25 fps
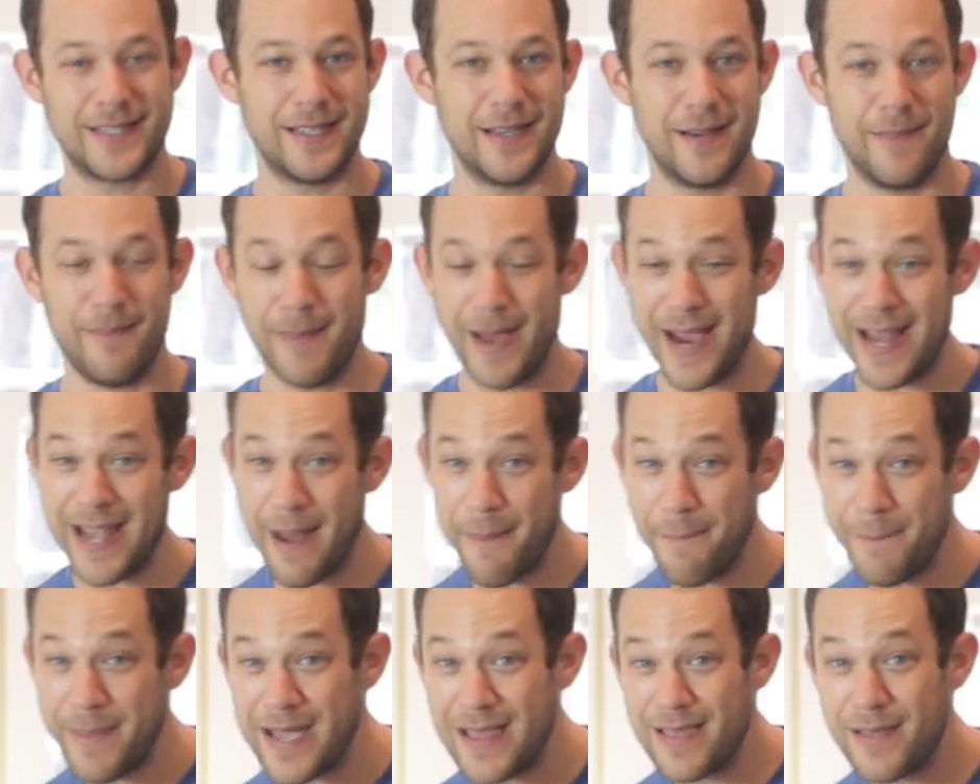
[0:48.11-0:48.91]
It might
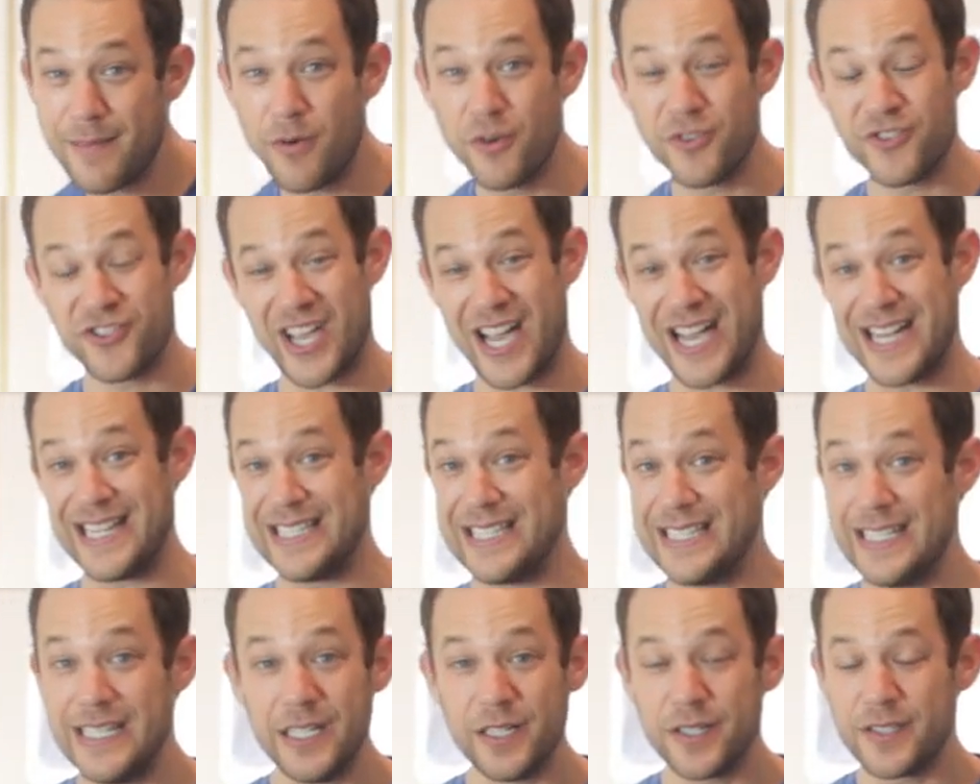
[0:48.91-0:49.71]
not be the most
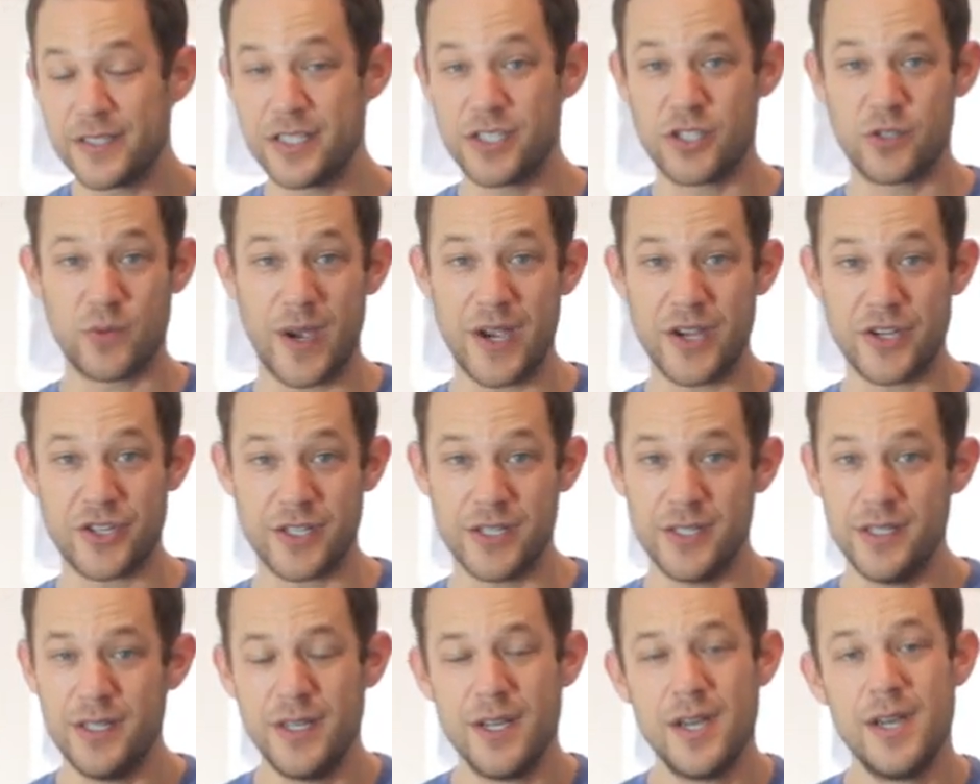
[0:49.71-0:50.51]
ideal
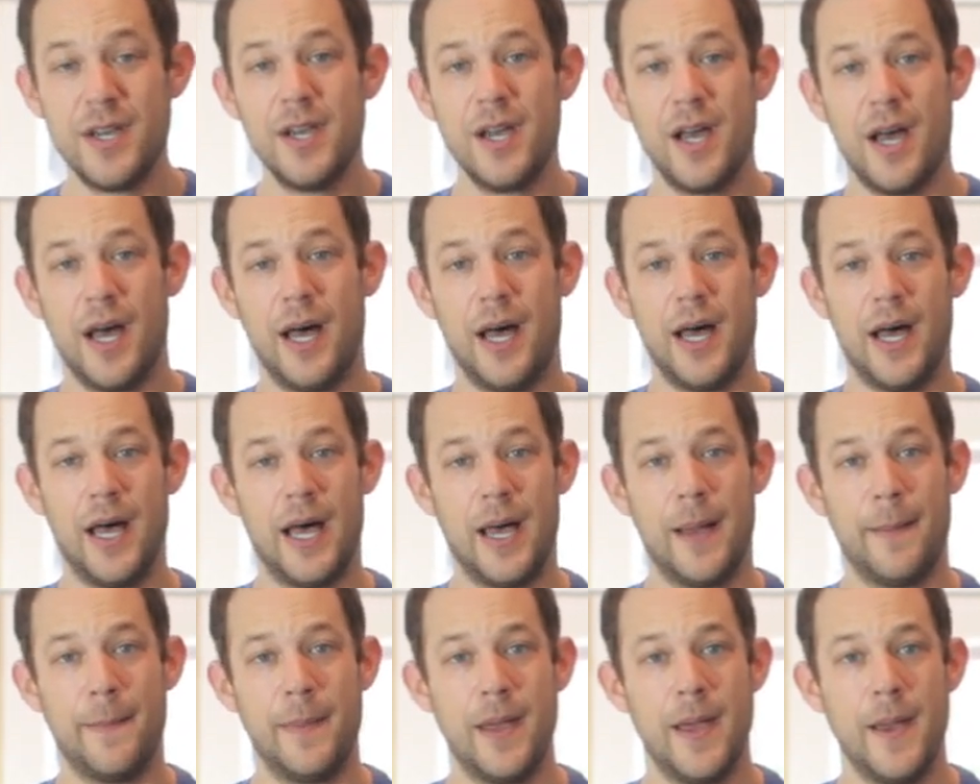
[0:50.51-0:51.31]
situation,
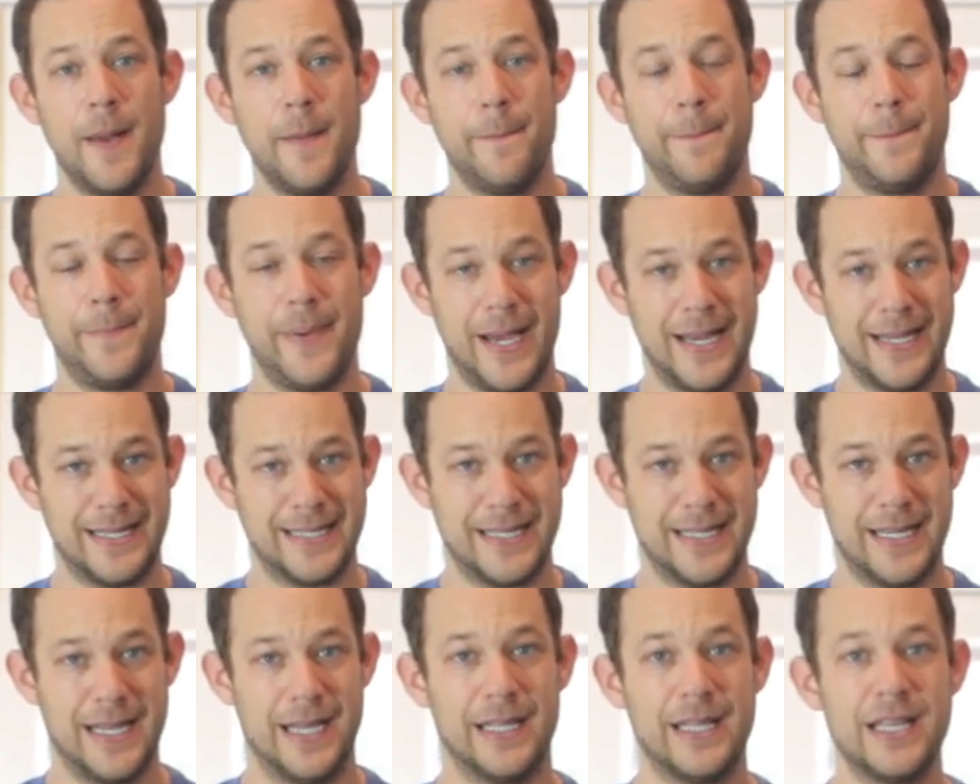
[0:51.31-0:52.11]

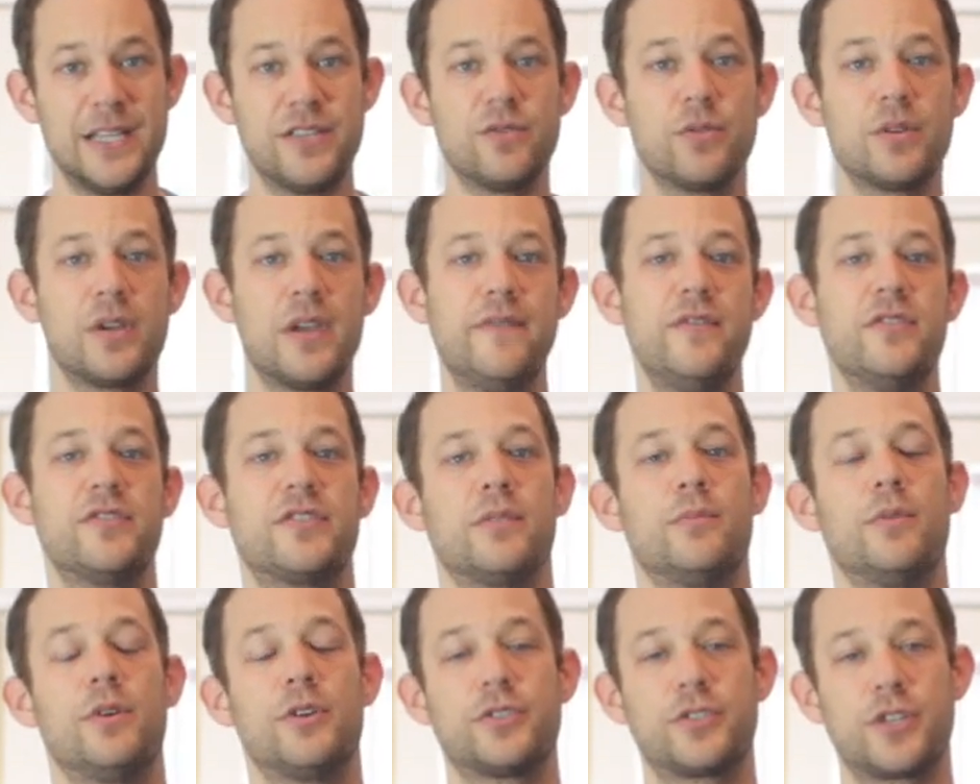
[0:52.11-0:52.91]
but at least it'll give you
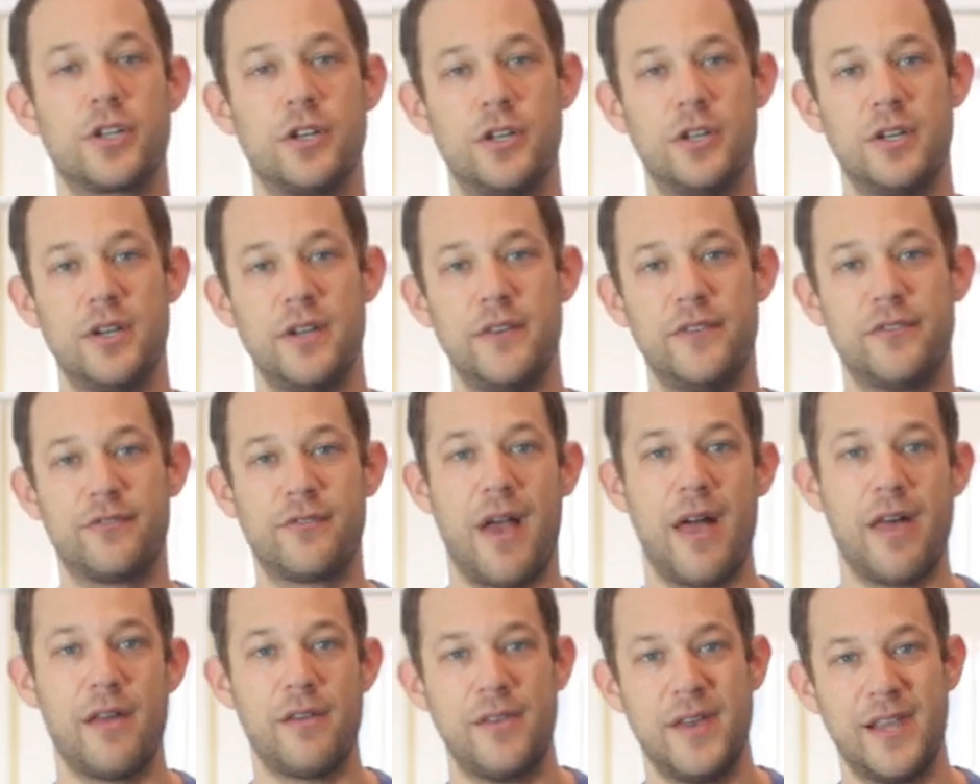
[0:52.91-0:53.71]
some alternatives
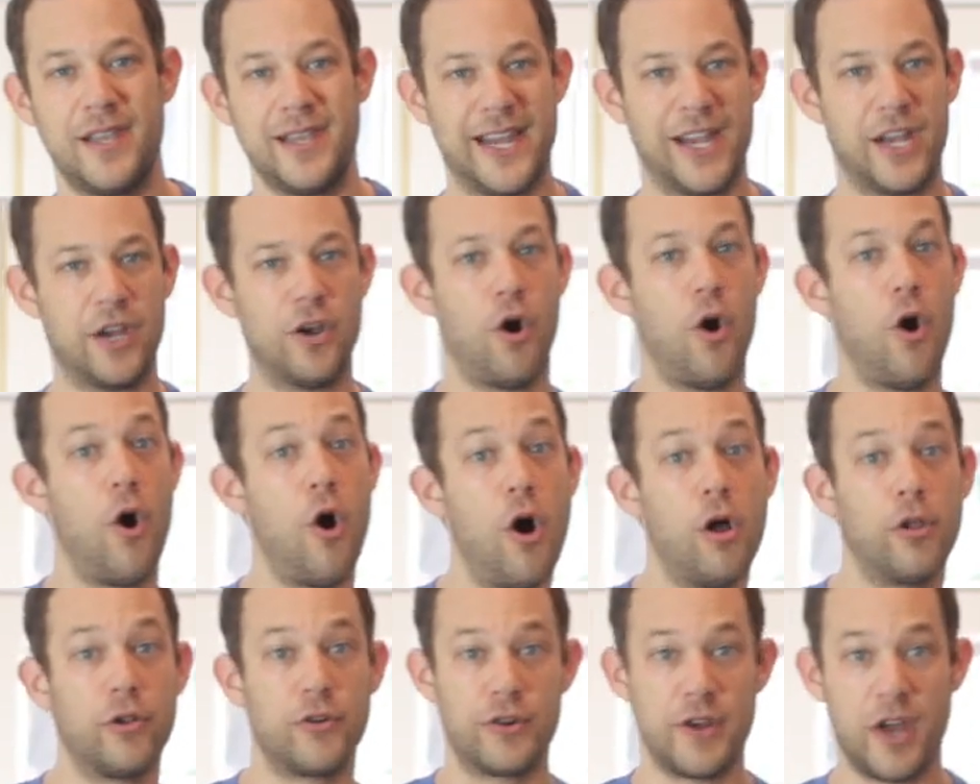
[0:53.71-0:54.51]
rather than like an
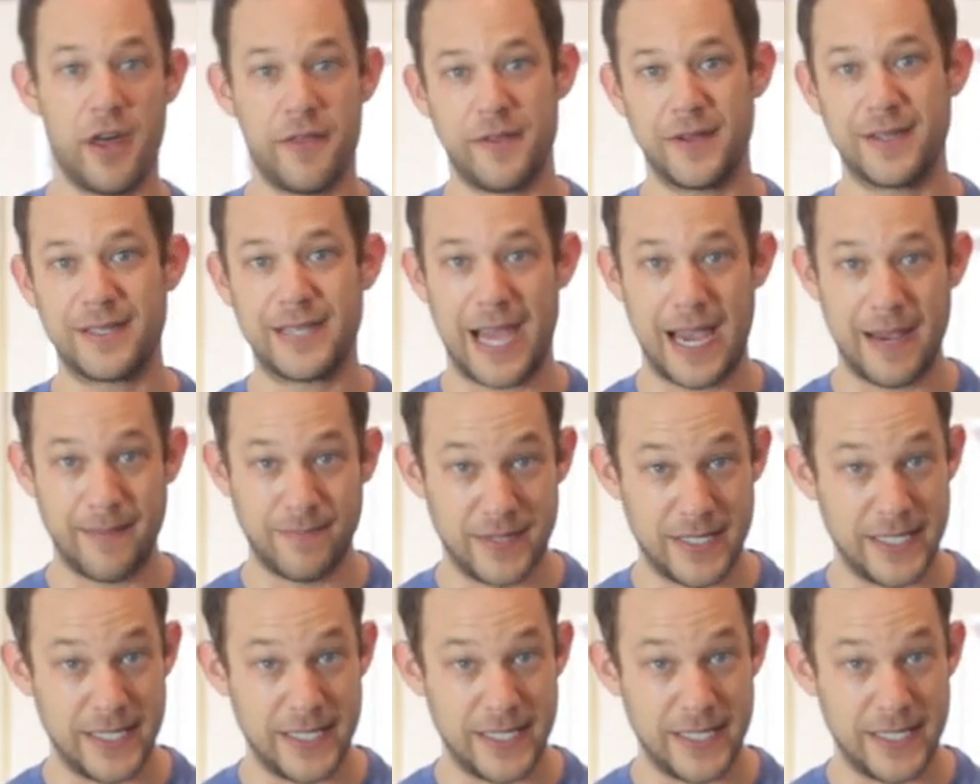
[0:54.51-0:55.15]
all or nothing type